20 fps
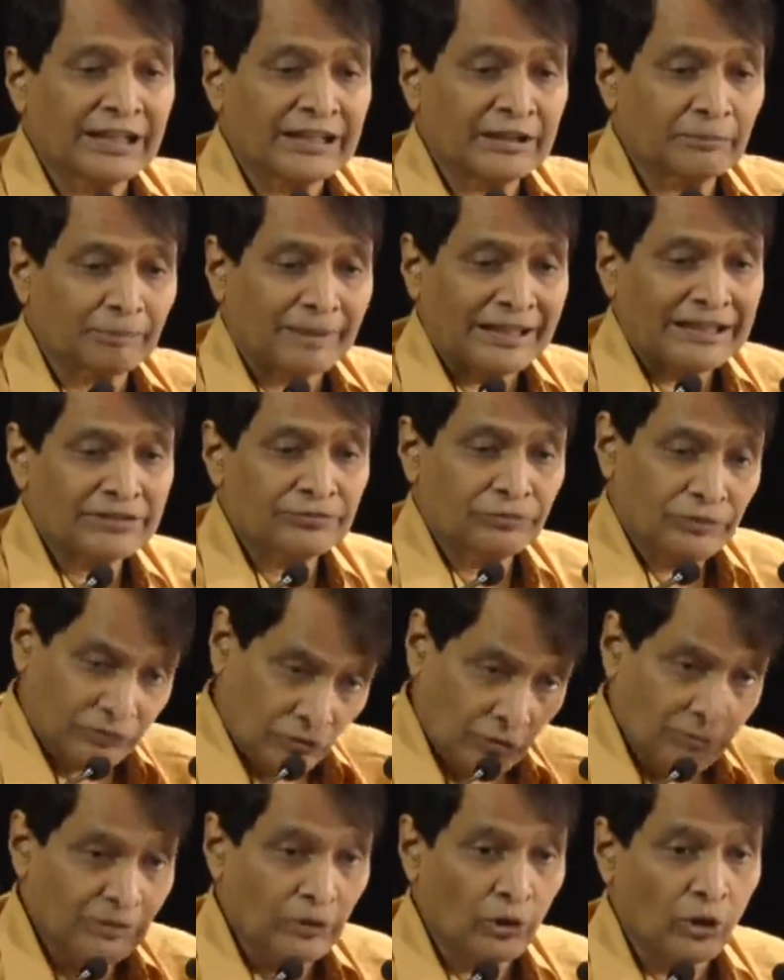at a price which
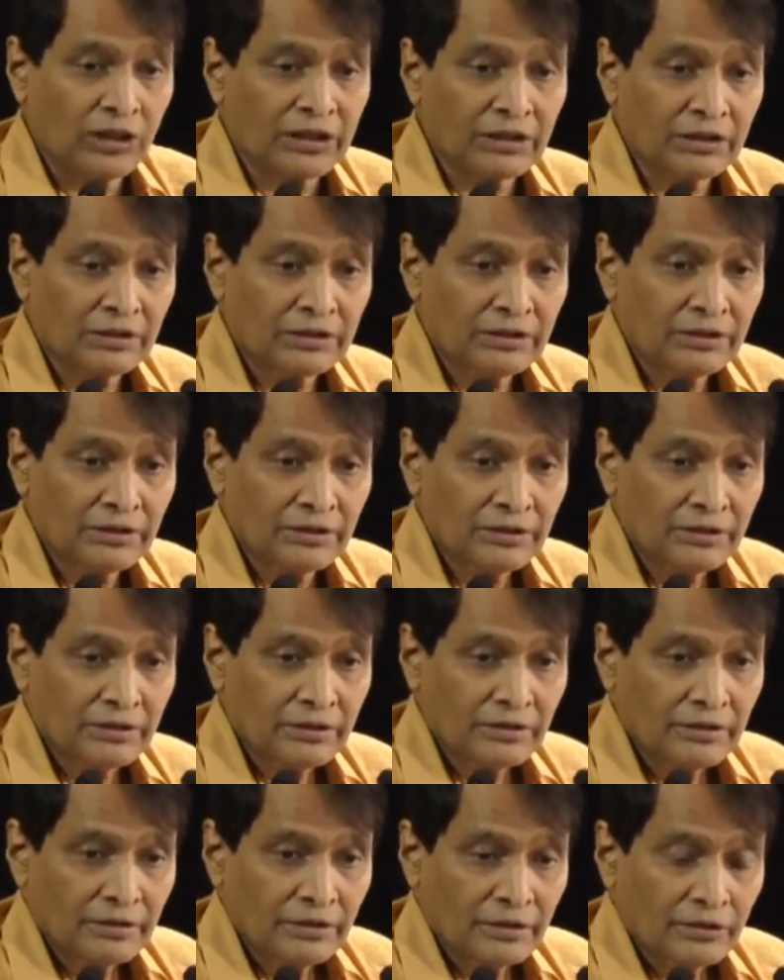will be lower.
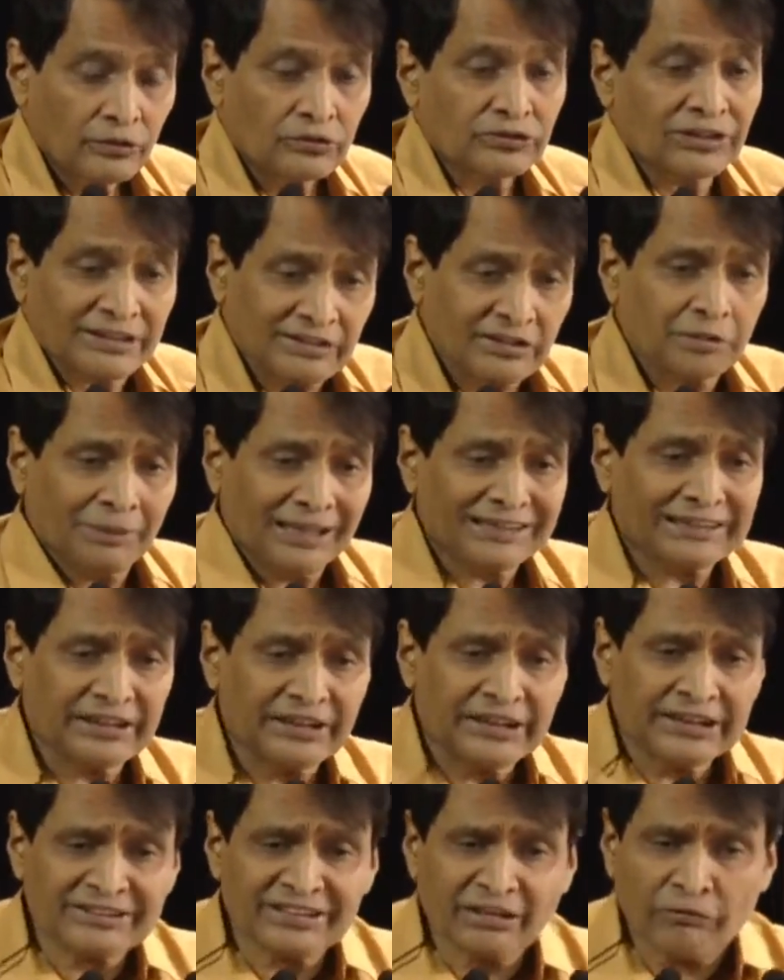So just imagine,
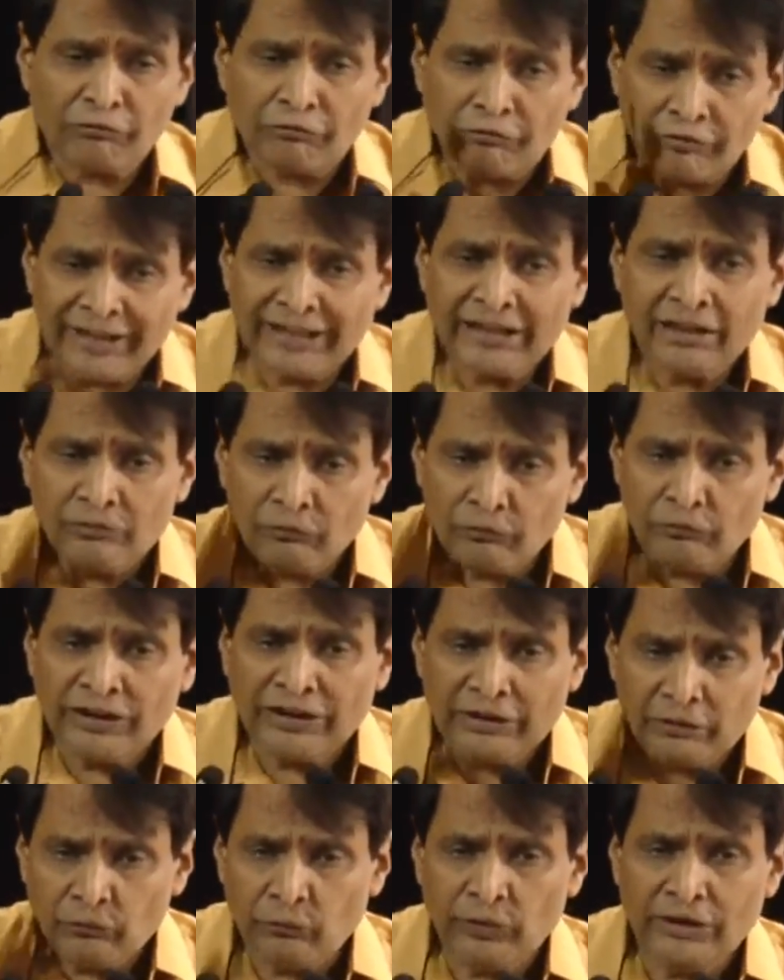it's a
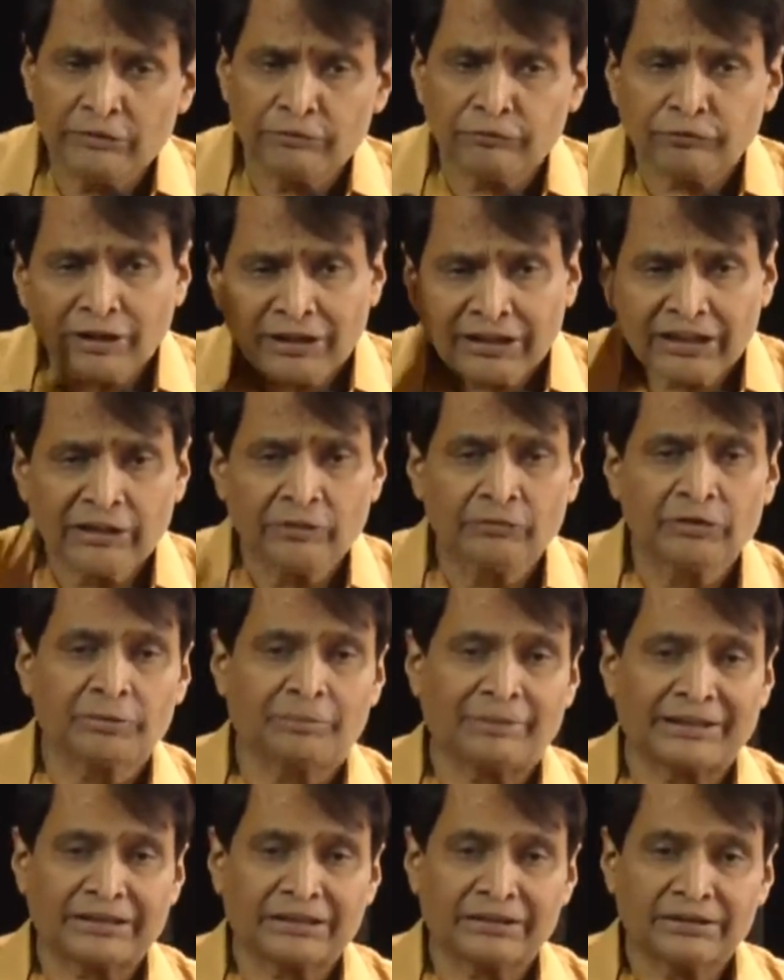win-win-win for
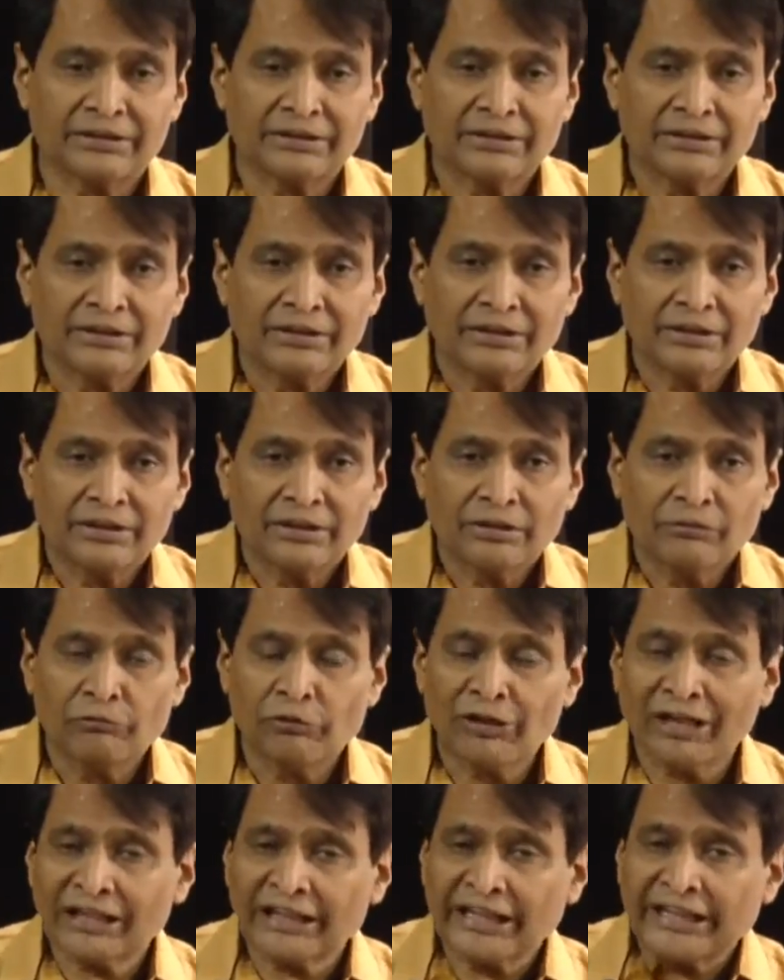everybody.
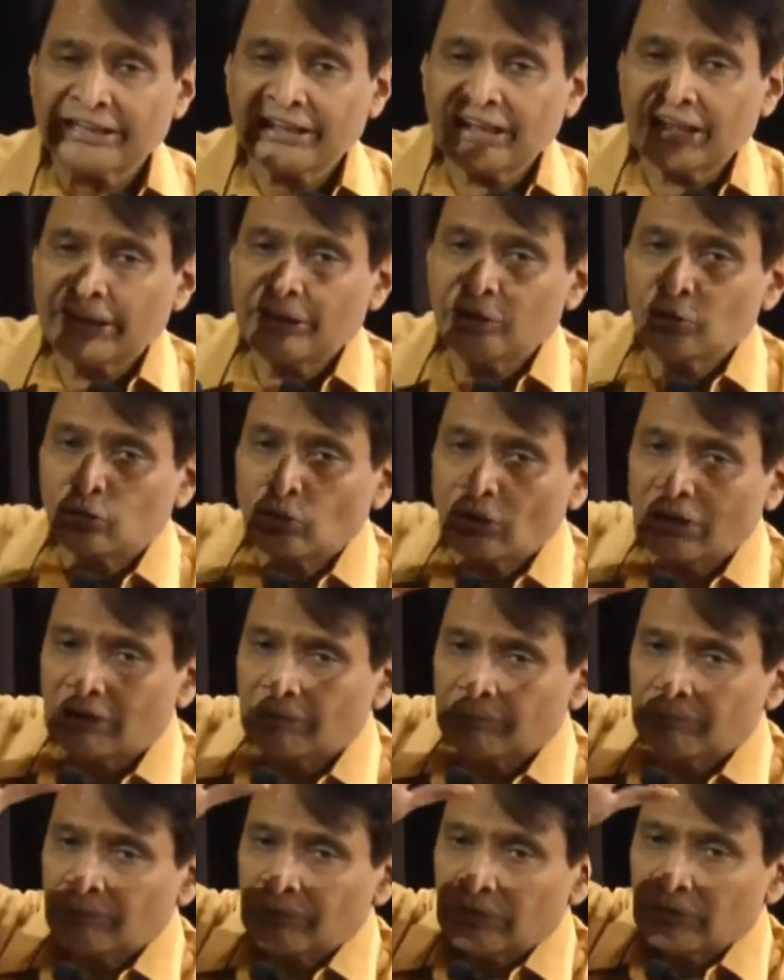We are getting into a
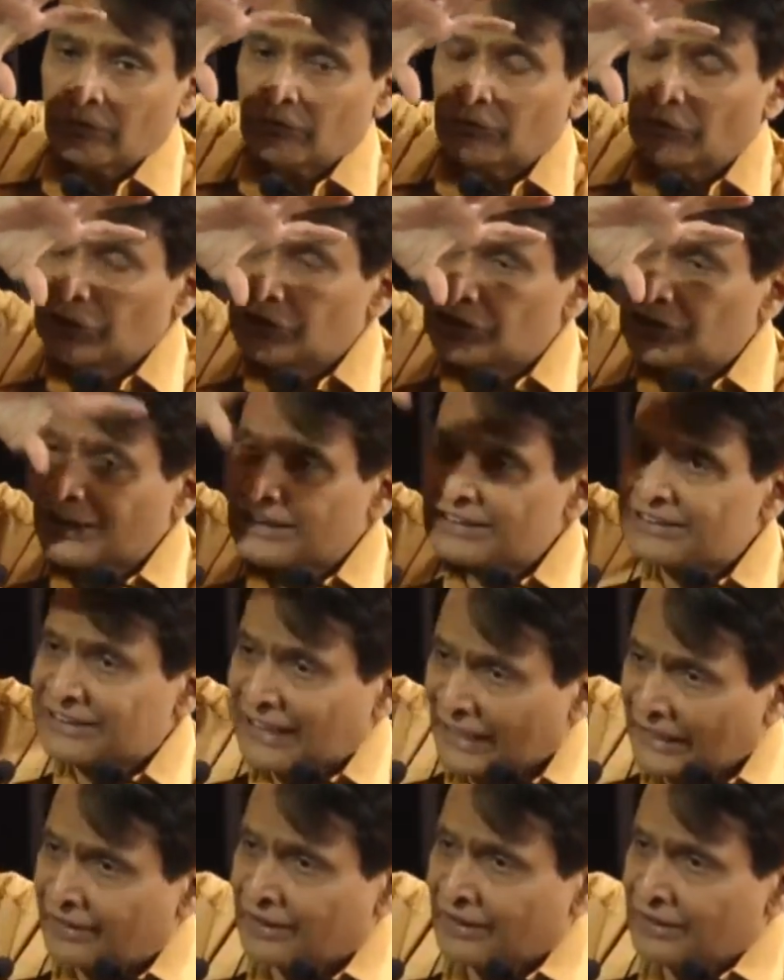vicious
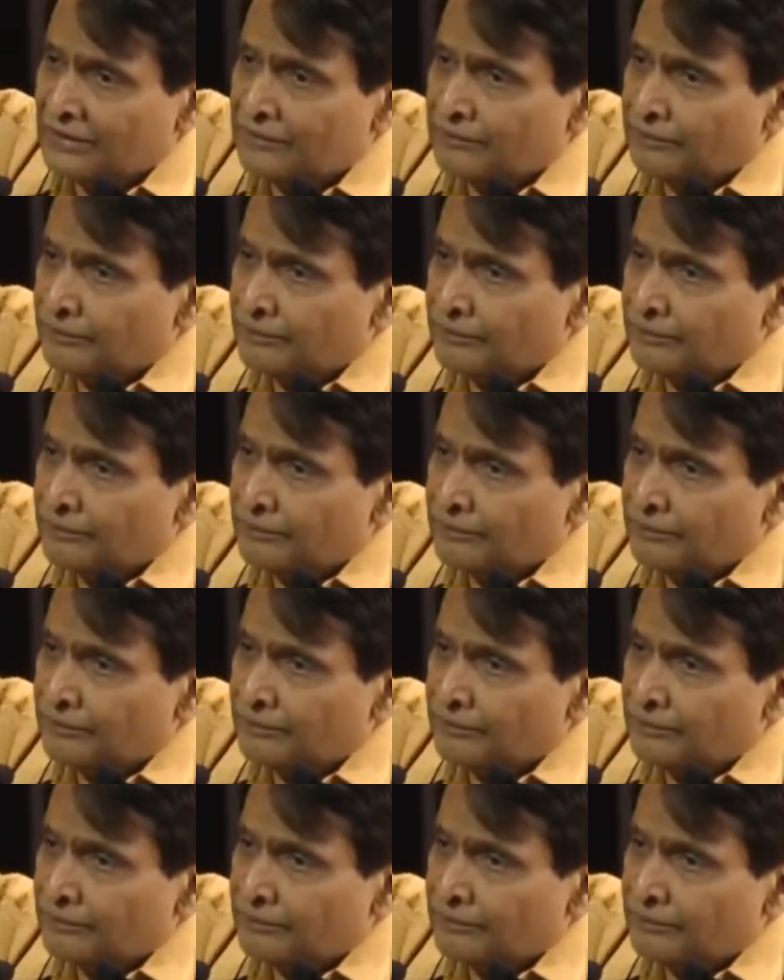cycle